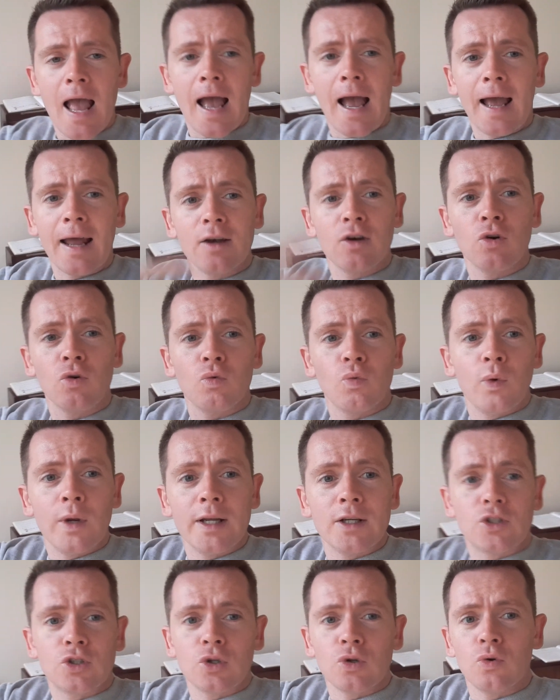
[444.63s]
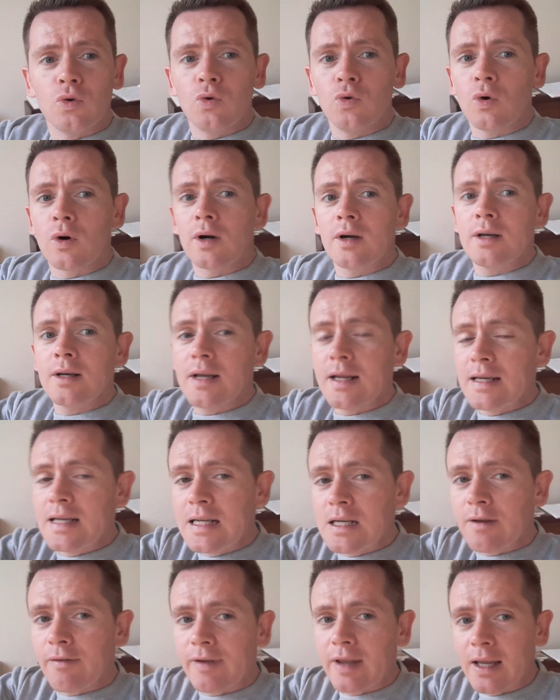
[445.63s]
And we too, who are in
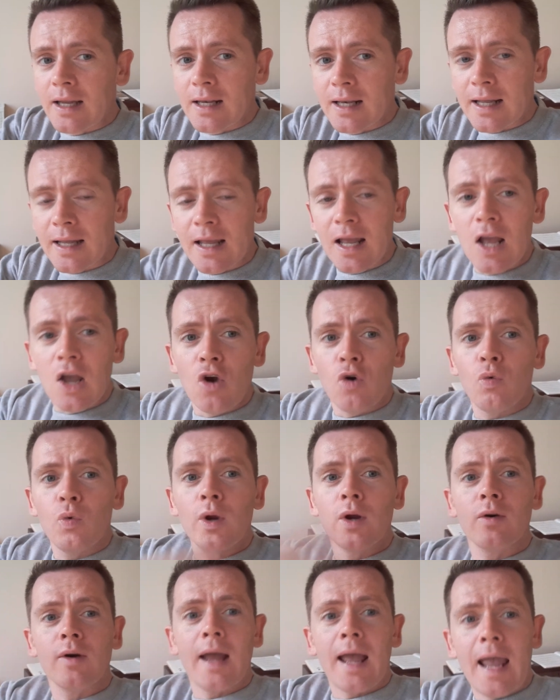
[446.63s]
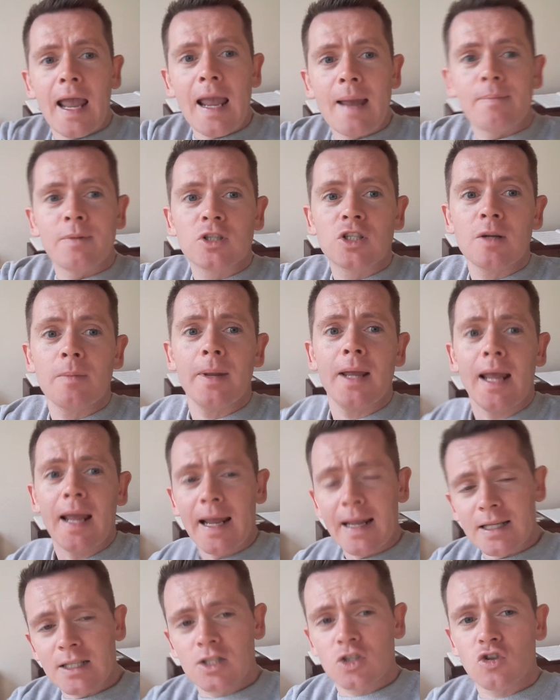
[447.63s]
need of healing, we are able to be
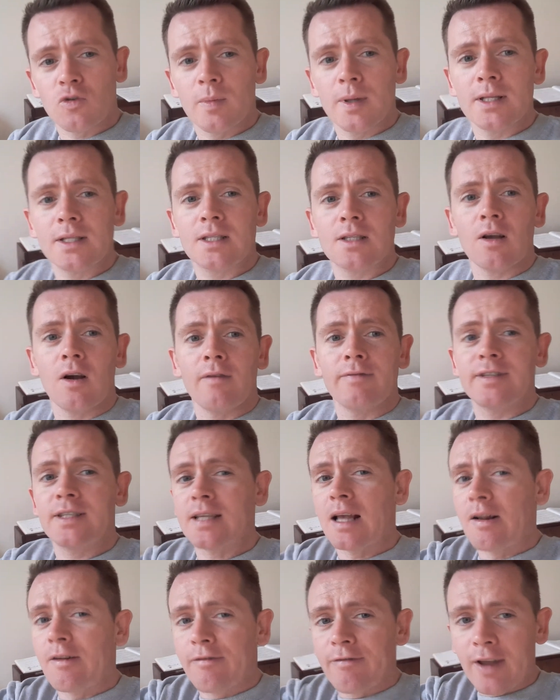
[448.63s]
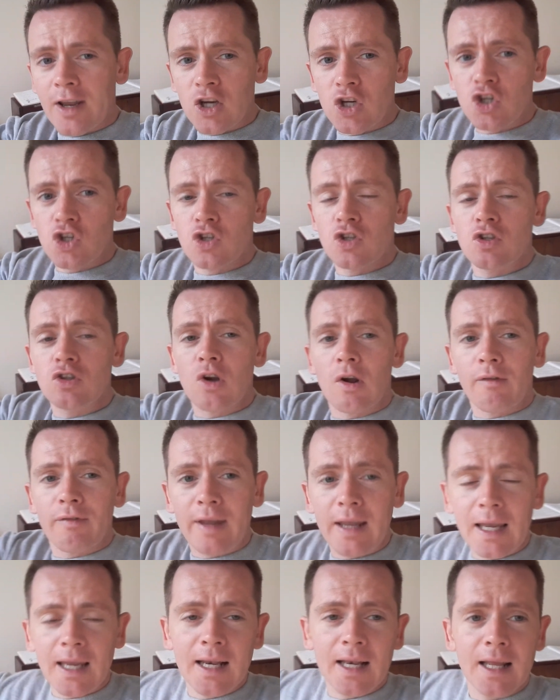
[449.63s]
instruments of salvation, of
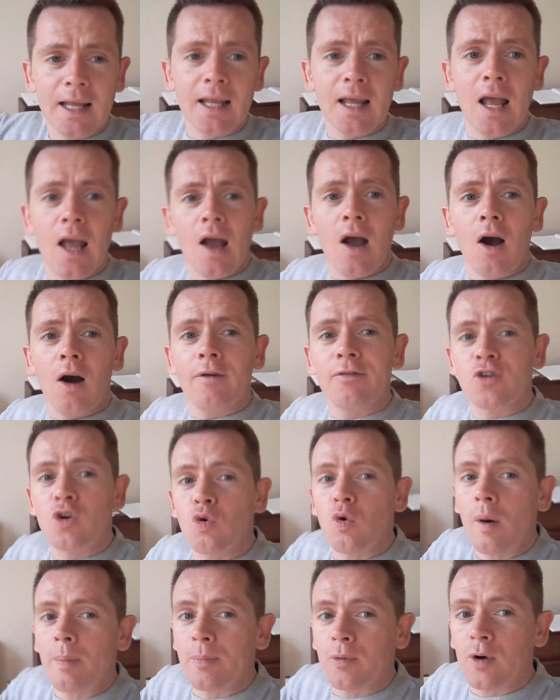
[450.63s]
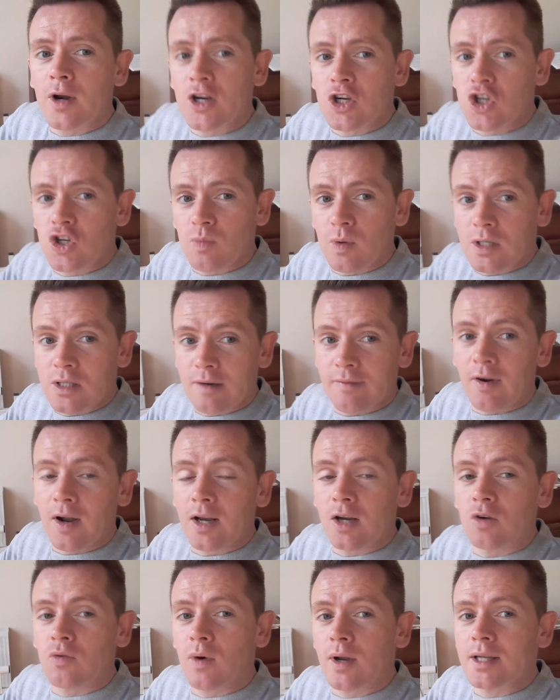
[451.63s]
healing, of cooperation with
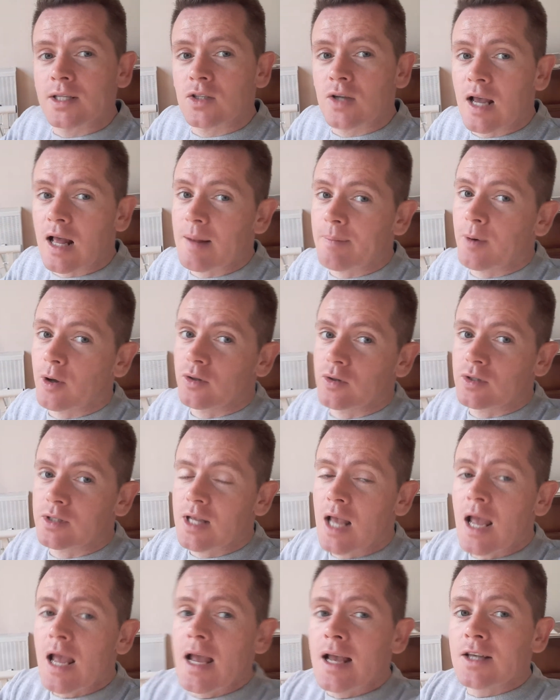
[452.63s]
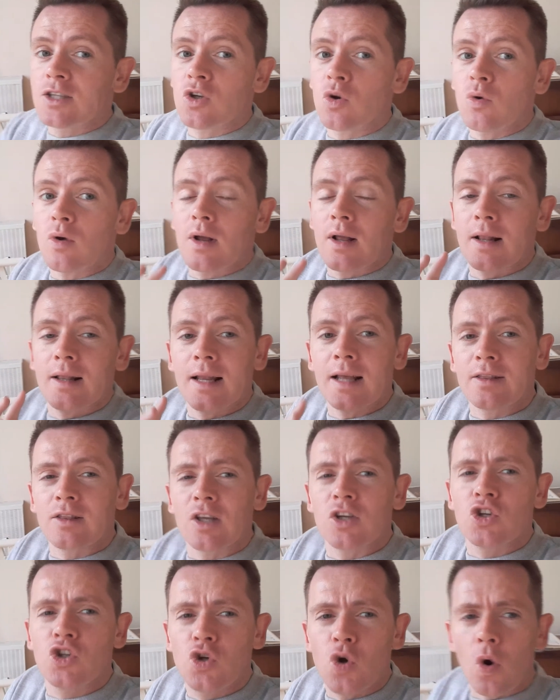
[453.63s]
divine grace to help others. So let
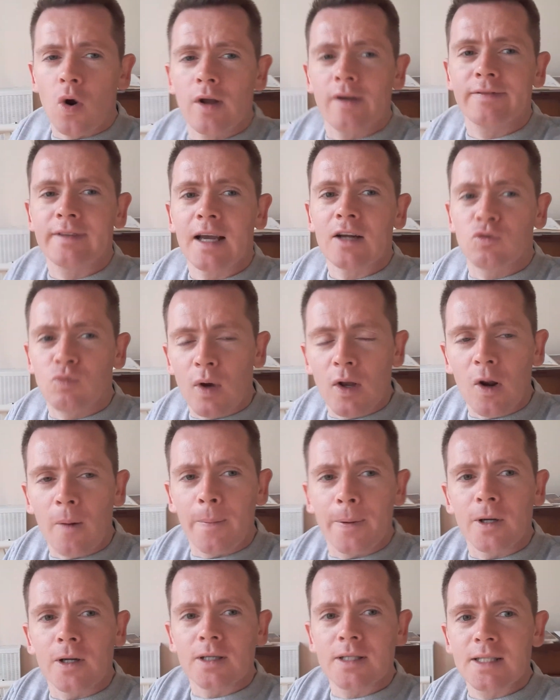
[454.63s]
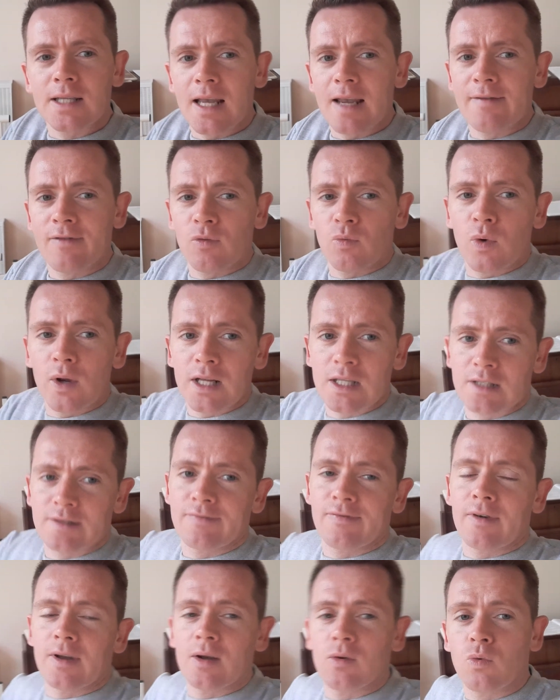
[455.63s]
the joy of that well up in us, even when
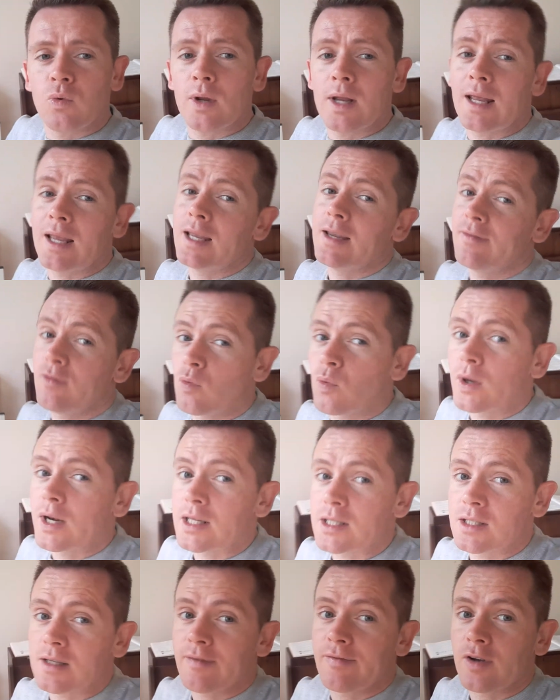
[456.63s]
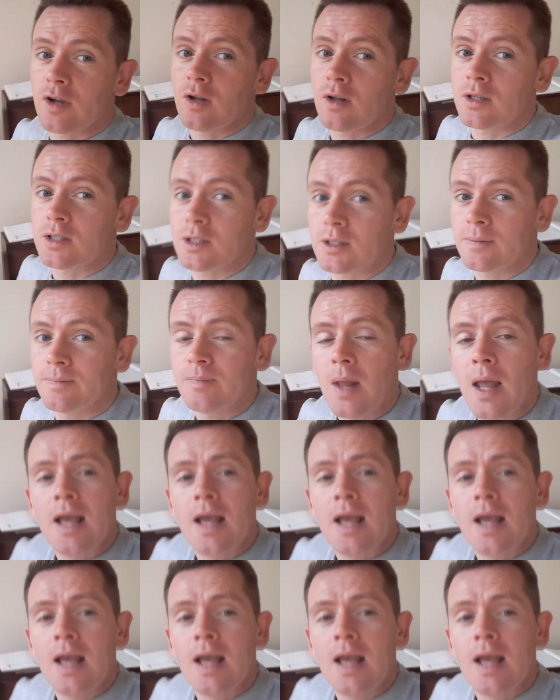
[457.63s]
it's difficult.